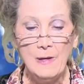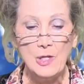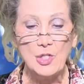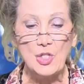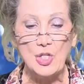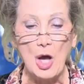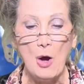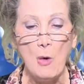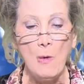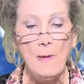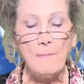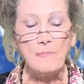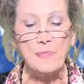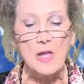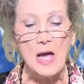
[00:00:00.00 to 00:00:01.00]
So
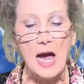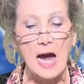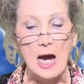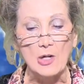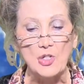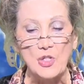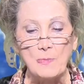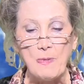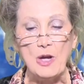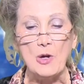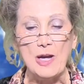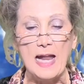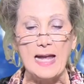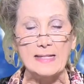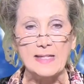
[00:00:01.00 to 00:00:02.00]
our
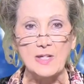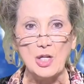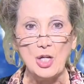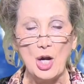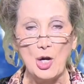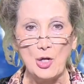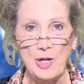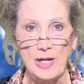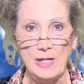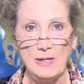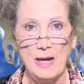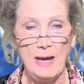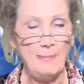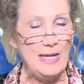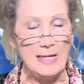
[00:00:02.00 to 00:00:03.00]
spirit has to learn it.
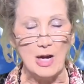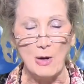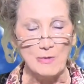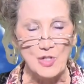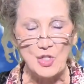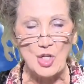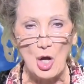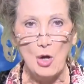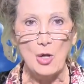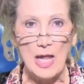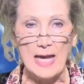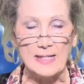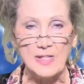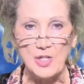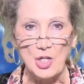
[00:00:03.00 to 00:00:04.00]
I mean, our soul
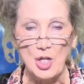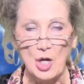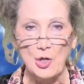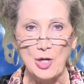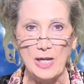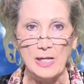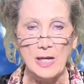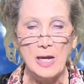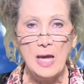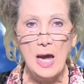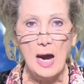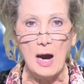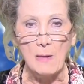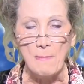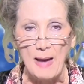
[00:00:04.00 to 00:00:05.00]
has to learn it.
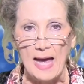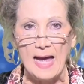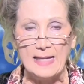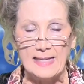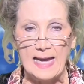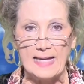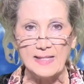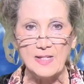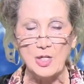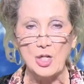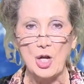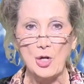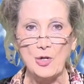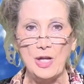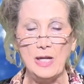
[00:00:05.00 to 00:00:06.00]
Our mind has to
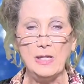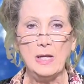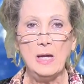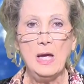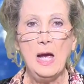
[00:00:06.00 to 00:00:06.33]
learn it.